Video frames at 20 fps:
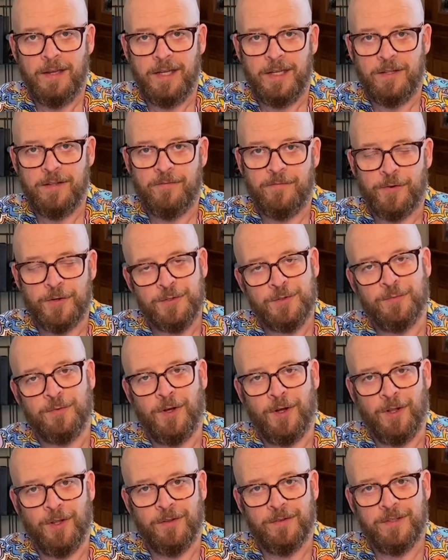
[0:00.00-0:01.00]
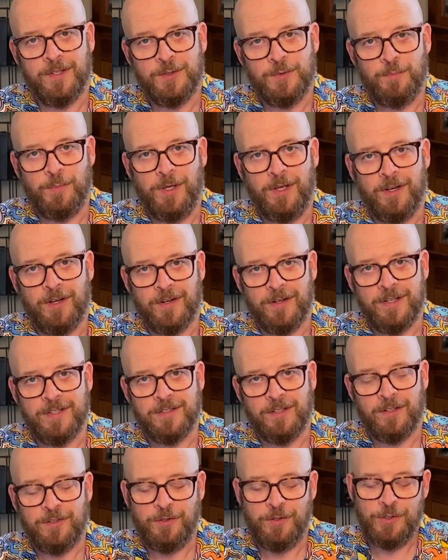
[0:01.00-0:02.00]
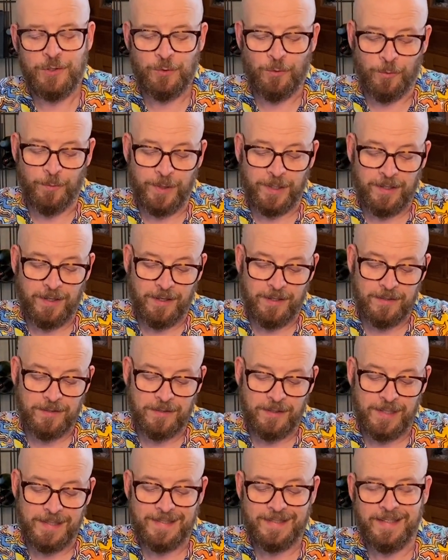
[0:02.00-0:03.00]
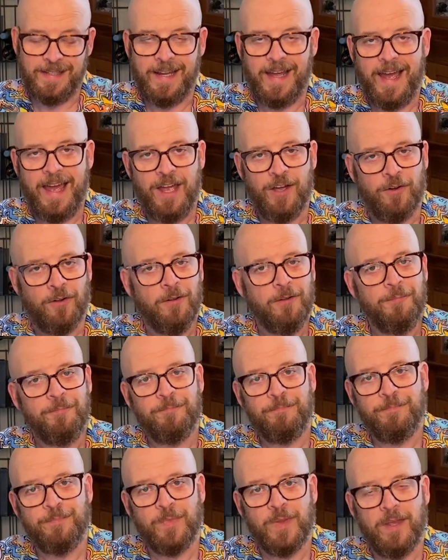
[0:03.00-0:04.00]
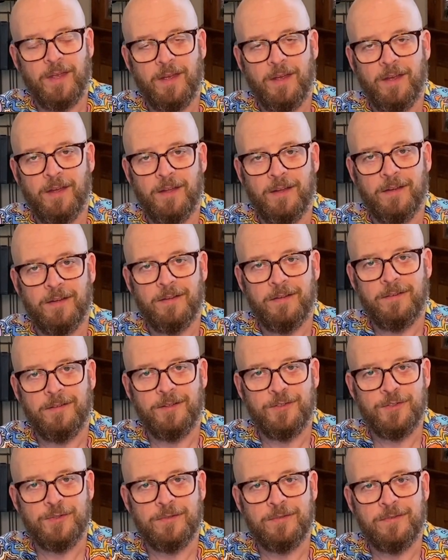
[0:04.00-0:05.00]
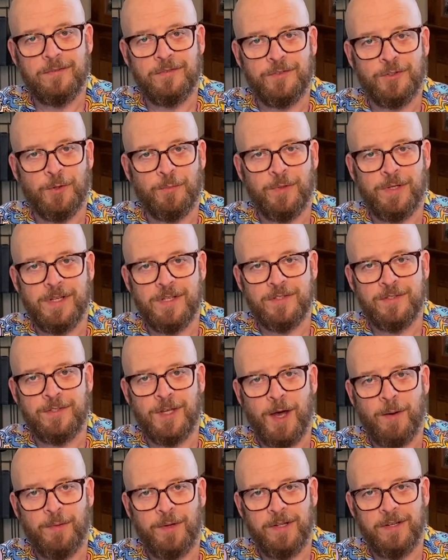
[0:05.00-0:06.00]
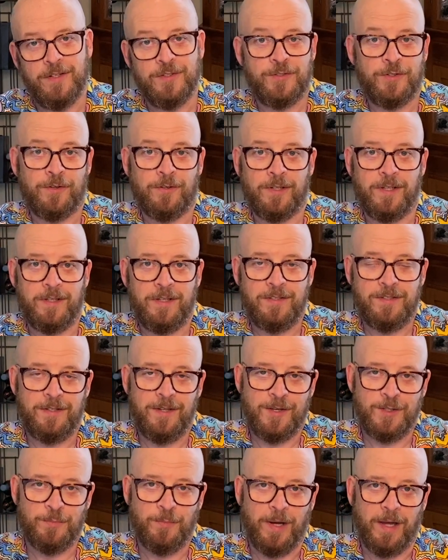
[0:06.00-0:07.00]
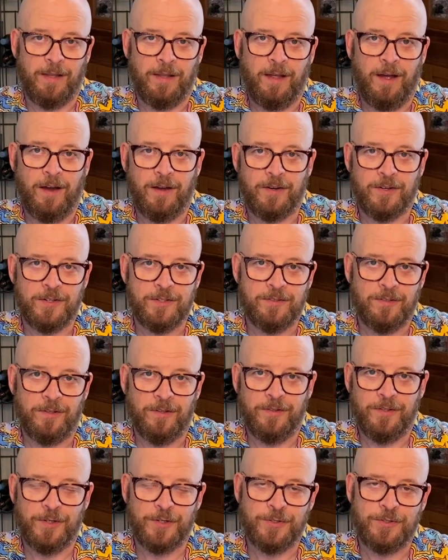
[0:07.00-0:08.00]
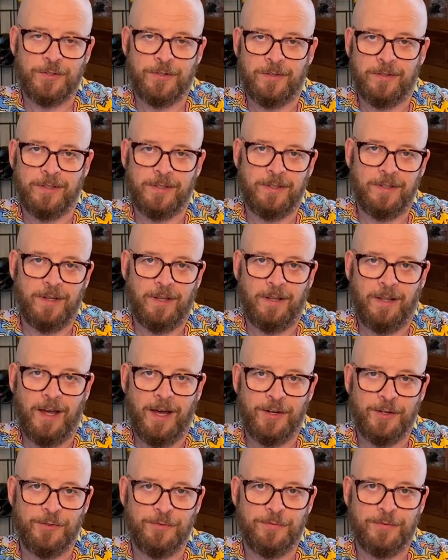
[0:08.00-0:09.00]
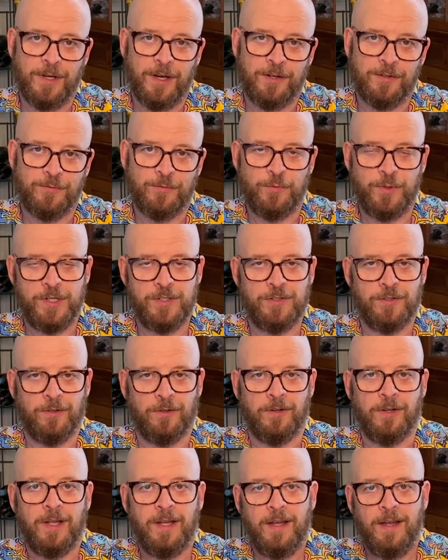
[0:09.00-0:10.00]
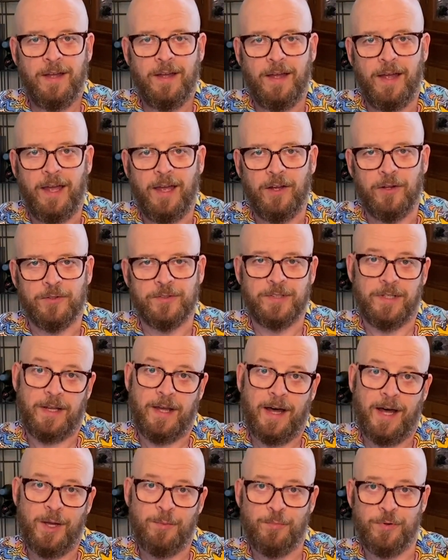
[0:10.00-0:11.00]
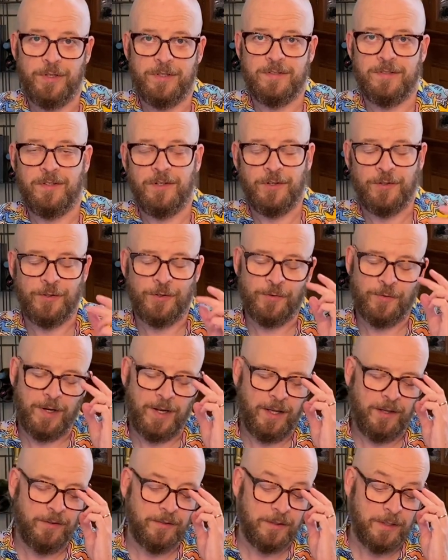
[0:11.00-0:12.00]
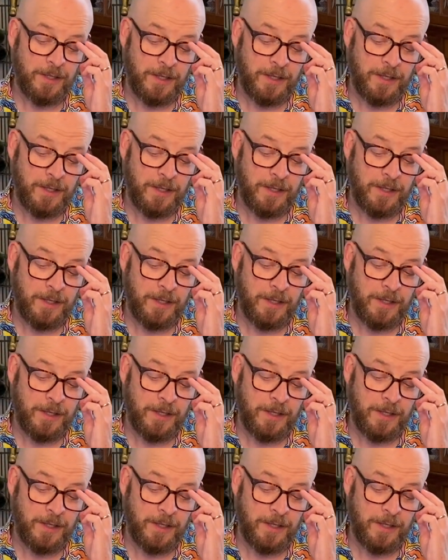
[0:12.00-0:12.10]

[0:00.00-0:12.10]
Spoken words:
First of all, this beer is unusual because it's an ale, and Germany is dominated certainly these days by lagers, although there are certainly a lot of kind of regional ales and hybrids that are around.